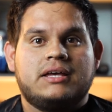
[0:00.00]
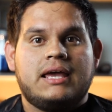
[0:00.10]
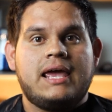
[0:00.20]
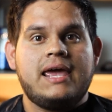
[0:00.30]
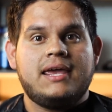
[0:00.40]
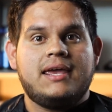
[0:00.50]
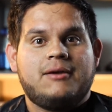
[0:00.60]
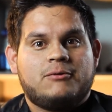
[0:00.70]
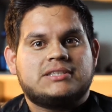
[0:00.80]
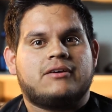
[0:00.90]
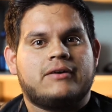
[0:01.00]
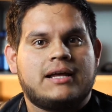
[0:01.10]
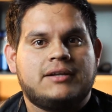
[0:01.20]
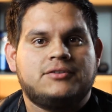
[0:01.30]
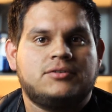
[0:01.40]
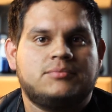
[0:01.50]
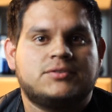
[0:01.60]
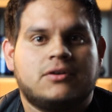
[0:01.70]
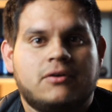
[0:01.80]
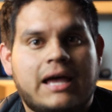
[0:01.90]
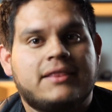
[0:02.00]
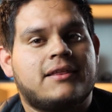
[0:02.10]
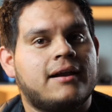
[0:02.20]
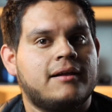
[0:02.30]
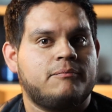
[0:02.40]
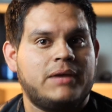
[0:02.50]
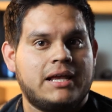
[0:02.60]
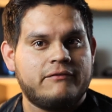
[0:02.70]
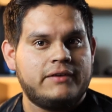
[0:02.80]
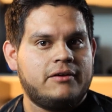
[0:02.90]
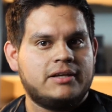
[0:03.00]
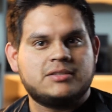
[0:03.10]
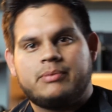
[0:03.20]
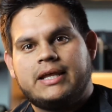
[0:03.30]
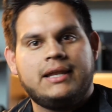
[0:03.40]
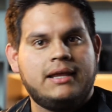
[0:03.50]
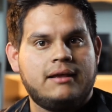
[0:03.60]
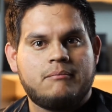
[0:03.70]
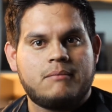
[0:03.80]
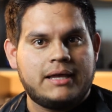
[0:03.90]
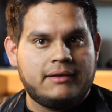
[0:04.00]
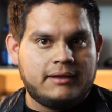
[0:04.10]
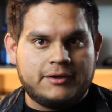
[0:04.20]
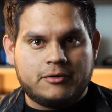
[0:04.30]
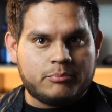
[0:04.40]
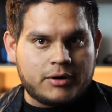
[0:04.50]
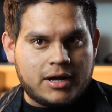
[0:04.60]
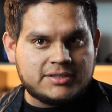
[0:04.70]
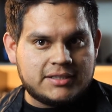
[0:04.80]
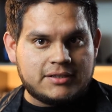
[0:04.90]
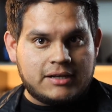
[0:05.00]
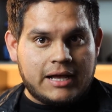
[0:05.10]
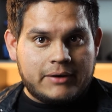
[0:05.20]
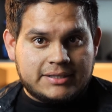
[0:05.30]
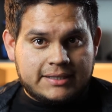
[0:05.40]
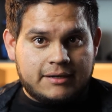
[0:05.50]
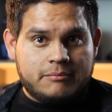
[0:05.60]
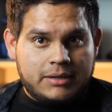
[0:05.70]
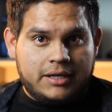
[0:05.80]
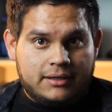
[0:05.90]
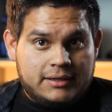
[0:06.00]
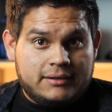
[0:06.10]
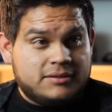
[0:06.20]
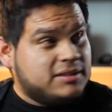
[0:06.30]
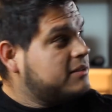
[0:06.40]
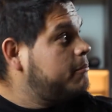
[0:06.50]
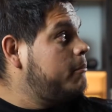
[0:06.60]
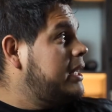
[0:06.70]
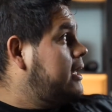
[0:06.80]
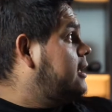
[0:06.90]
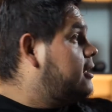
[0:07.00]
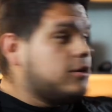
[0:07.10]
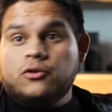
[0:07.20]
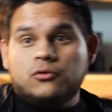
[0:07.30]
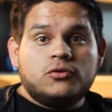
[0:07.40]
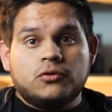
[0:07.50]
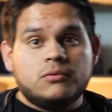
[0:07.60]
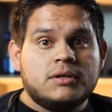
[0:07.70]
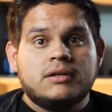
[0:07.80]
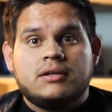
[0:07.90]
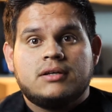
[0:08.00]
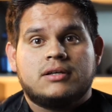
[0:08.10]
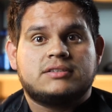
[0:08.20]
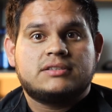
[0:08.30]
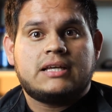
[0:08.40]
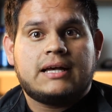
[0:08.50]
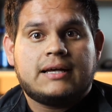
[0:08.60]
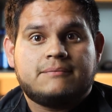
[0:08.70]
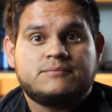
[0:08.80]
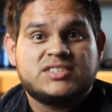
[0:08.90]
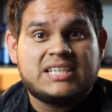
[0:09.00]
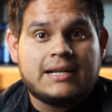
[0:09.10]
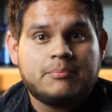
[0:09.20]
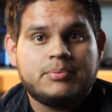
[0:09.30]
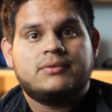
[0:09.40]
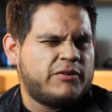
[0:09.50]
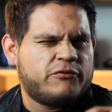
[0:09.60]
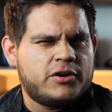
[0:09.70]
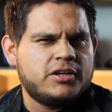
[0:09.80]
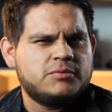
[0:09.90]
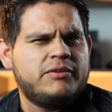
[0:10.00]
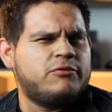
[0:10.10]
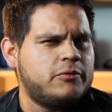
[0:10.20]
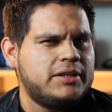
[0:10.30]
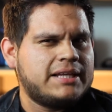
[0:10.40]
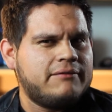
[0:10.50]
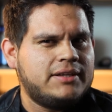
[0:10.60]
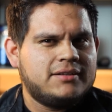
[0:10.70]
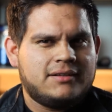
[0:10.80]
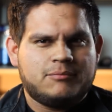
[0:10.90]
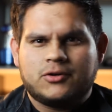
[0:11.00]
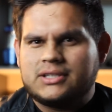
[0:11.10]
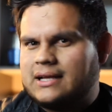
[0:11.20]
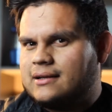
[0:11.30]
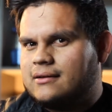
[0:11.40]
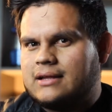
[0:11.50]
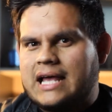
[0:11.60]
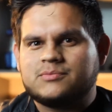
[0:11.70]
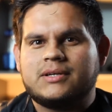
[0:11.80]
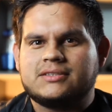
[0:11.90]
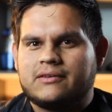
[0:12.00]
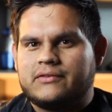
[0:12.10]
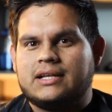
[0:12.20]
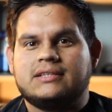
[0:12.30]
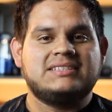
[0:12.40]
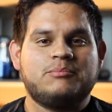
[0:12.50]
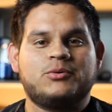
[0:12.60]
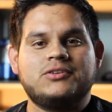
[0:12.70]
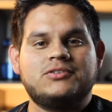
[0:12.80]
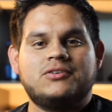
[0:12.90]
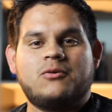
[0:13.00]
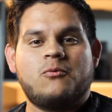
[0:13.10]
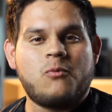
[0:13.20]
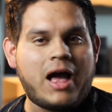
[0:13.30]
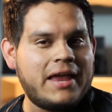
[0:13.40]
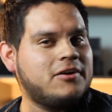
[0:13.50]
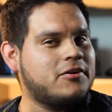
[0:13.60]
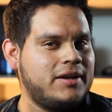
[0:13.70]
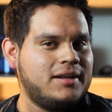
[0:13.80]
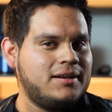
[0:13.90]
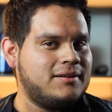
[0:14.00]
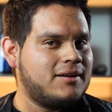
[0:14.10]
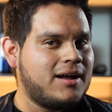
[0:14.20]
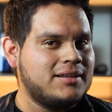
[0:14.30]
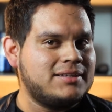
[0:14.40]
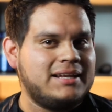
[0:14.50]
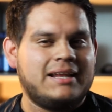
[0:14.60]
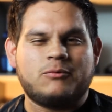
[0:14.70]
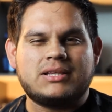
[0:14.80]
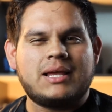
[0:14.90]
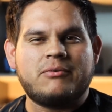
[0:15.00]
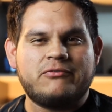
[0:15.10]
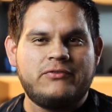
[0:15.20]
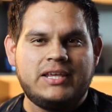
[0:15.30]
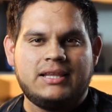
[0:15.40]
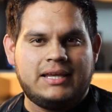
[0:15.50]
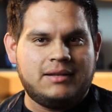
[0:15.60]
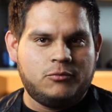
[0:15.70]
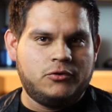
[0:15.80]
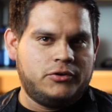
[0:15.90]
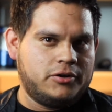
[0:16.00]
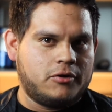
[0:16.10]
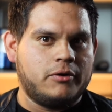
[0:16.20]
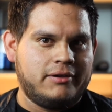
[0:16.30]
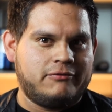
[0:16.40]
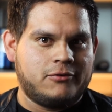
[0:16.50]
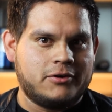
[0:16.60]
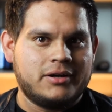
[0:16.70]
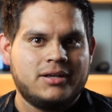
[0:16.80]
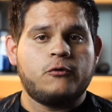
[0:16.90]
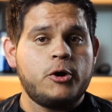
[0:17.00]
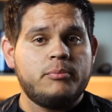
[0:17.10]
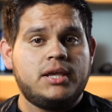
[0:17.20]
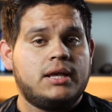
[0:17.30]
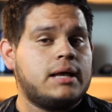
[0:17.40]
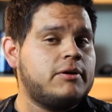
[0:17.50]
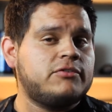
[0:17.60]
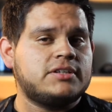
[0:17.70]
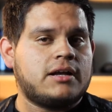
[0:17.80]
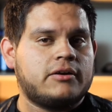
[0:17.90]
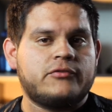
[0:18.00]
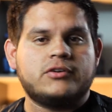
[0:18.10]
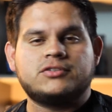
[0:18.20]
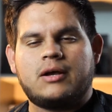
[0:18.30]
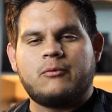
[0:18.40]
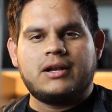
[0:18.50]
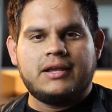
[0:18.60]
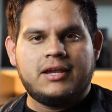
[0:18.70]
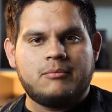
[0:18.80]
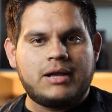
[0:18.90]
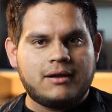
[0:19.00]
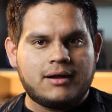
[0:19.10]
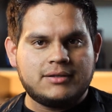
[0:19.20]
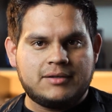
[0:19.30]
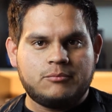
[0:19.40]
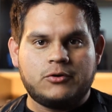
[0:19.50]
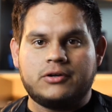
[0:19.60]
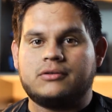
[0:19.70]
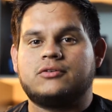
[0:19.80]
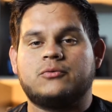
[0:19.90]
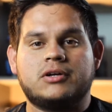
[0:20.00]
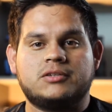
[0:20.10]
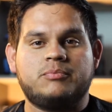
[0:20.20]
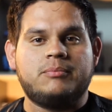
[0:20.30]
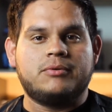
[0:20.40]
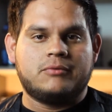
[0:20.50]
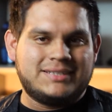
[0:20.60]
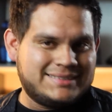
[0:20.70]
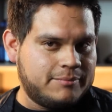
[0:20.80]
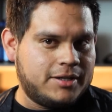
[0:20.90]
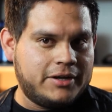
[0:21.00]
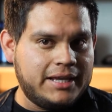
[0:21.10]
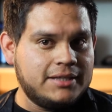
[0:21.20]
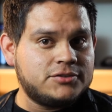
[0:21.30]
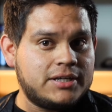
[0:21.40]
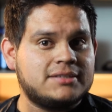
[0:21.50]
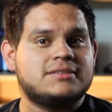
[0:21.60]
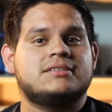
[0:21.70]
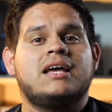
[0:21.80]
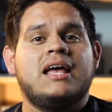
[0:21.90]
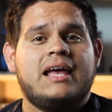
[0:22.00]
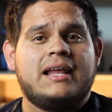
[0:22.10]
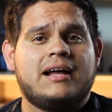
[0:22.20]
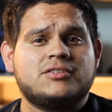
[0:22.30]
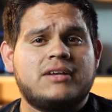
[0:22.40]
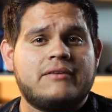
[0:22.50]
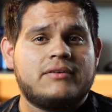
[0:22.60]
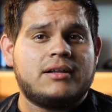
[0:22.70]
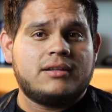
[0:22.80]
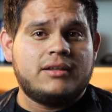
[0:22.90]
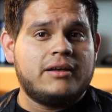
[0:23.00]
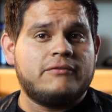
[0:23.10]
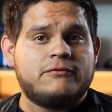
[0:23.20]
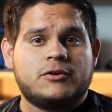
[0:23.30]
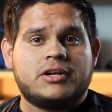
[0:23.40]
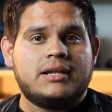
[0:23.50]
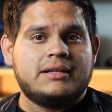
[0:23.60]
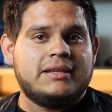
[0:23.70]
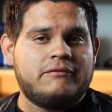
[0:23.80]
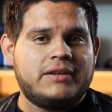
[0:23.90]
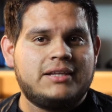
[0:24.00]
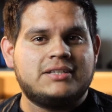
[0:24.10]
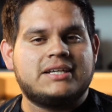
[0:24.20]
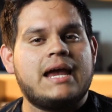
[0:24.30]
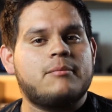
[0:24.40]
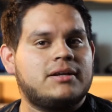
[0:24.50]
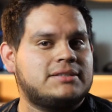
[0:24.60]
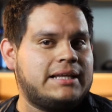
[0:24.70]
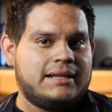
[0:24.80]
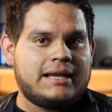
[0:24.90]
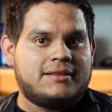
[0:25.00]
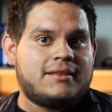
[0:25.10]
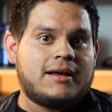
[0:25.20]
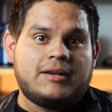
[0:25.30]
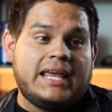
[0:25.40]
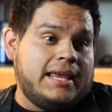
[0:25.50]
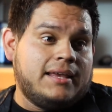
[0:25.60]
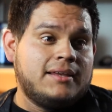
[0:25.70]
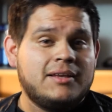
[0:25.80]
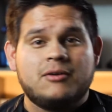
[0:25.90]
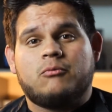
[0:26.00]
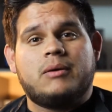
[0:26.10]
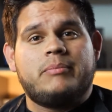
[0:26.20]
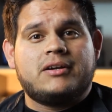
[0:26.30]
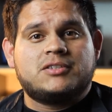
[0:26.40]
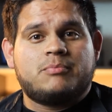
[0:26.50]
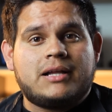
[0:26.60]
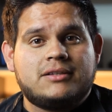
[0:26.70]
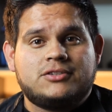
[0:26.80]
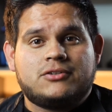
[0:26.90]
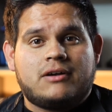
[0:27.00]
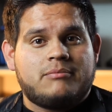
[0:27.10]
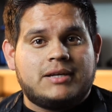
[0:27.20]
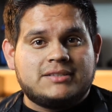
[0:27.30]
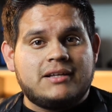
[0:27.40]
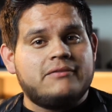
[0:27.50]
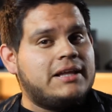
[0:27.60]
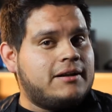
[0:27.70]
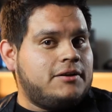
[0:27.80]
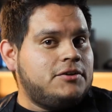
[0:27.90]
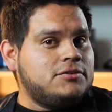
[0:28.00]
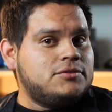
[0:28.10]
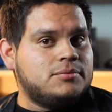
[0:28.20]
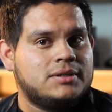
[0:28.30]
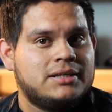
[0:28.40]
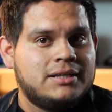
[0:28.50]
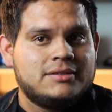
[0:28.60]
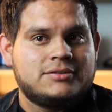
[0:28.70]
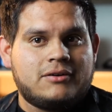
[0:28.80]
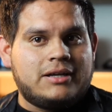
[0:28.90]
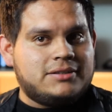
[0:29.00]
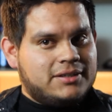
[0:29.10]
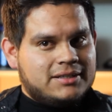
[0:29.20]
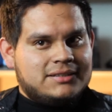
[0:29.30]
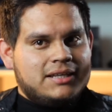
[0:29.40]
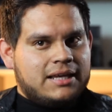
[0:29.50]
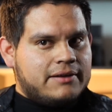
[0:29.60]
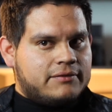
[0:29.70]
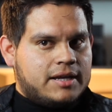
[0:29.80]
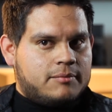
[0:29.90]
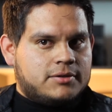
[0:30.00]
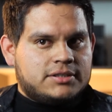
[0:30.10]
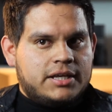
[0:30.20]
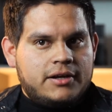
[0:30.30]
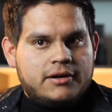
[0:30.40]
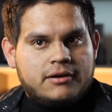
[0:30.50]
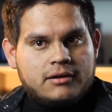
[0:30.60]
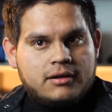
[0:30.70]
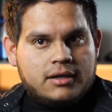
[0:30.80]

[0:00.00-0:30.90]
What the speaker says: Hey, what's going on YouTube? So I thought I'd make a video explaining my little process on how I set up my mini YouTube setup. But first, before we dive into the more technical aspects of it, it's important to know why you're creating the content and what type of feeling and mood you're going for. For me, I'm a photographer, so I want to gear my content more towards people with similar interests, and I also have a love for collecting vintage cameras, and I thought, hey, what better spot to show off my stuff than on YouTube? So as you can see, I have cameras here,